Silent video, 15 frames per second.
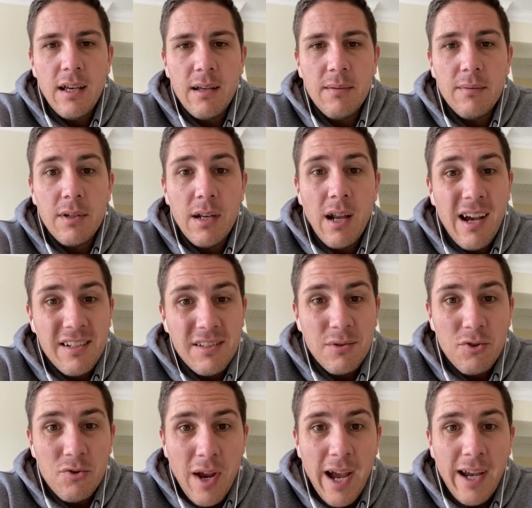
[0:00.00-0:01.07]
nice to
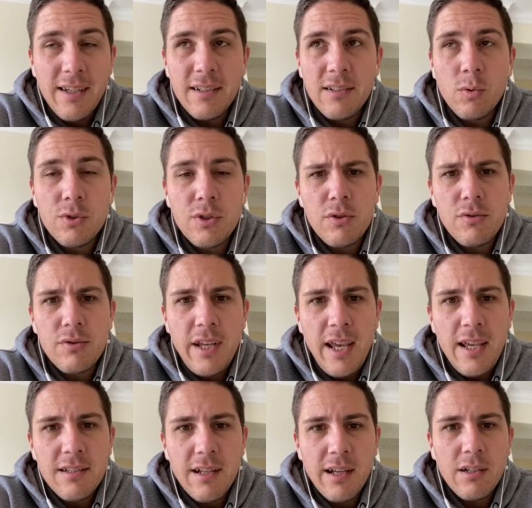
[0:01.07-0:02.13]
track and also to
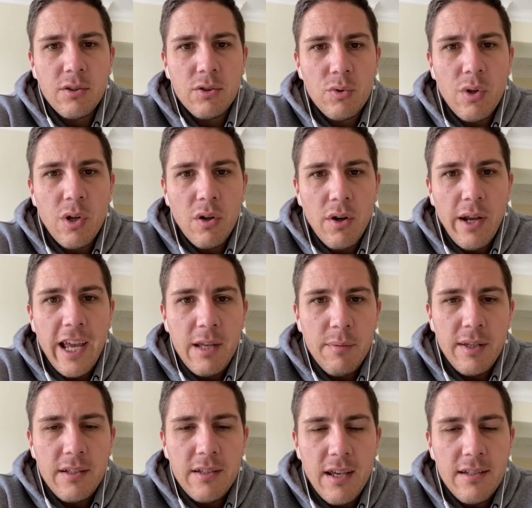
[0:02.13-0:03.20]
test. I could do a lot of
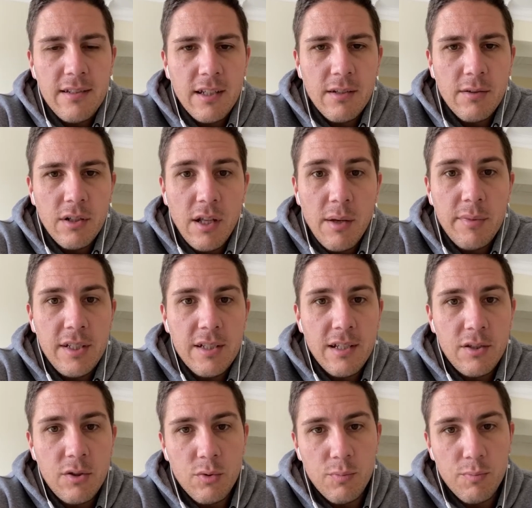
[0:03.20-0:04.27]
A/B testing, and that means
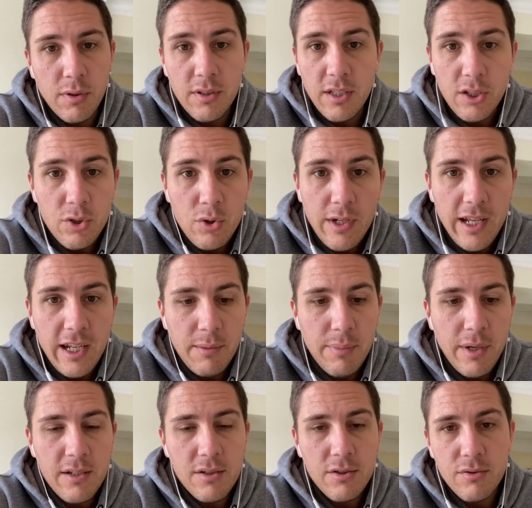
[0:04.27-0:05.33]
that you're building 2 landing
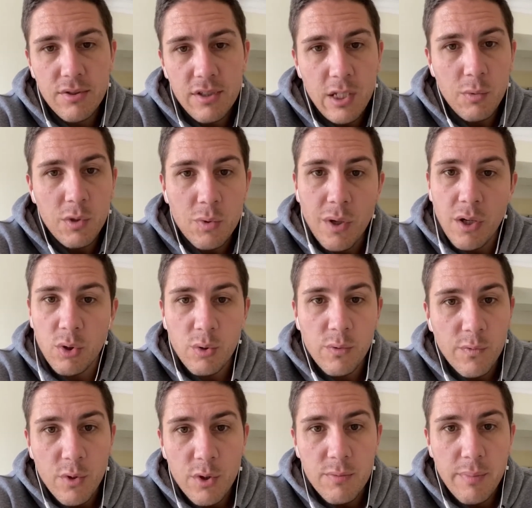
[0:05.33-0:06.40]
pages to see which one
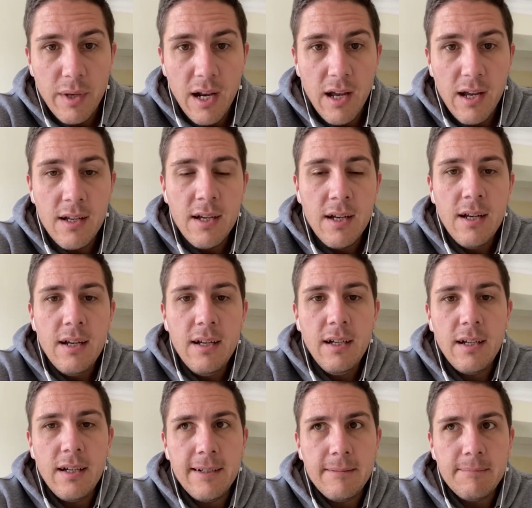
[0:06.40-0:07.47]
converts better.
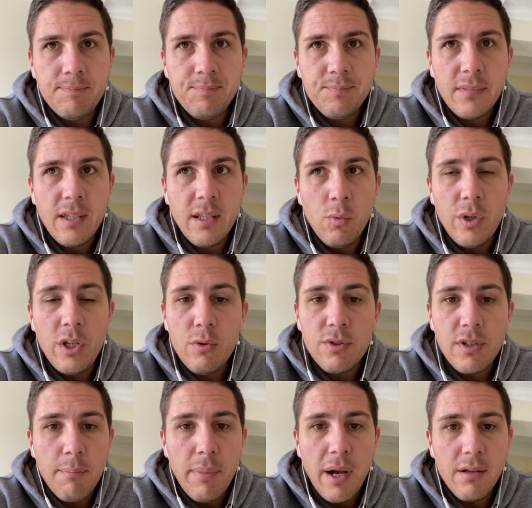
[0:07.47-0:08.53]
We use
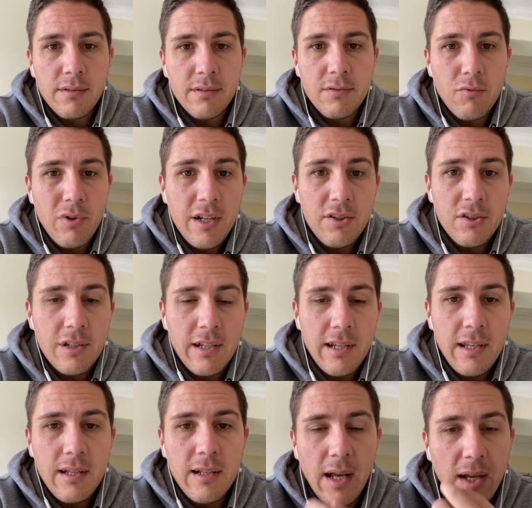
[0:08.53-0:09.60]
Unbounce
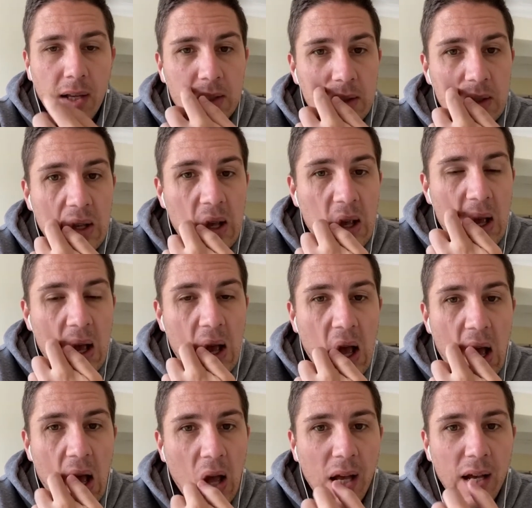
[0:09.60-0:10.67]
religiously. Like it's
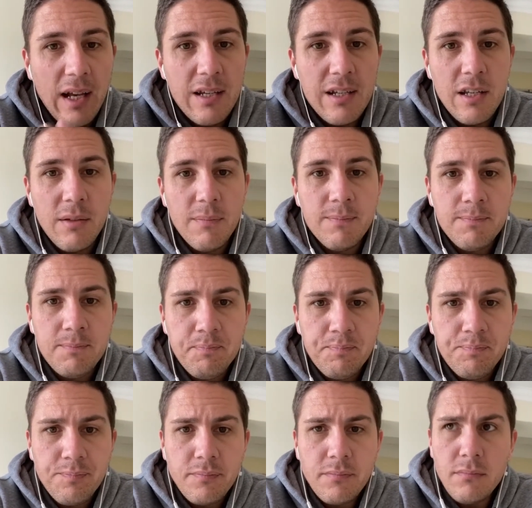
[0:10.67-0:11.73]
actually
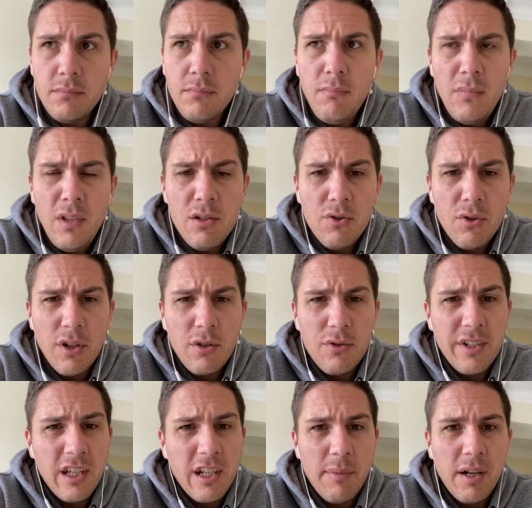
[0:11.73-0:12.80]
started
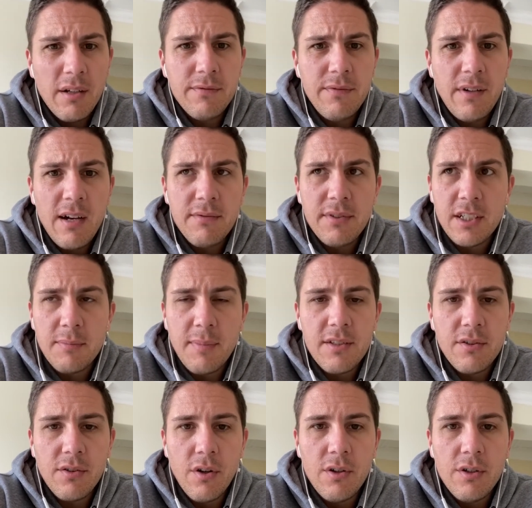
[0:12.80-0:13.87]
using it about 5-6
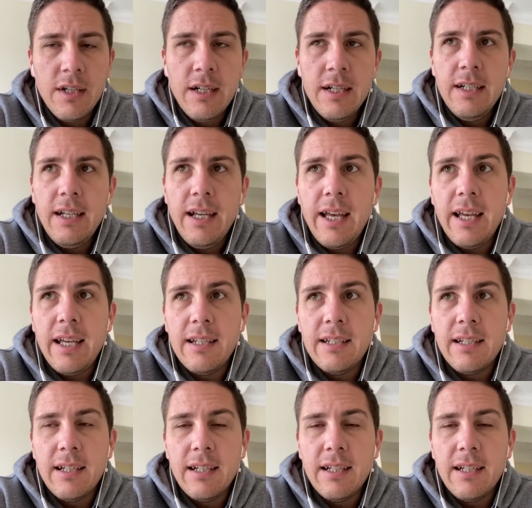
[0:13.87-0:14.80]
months ago, and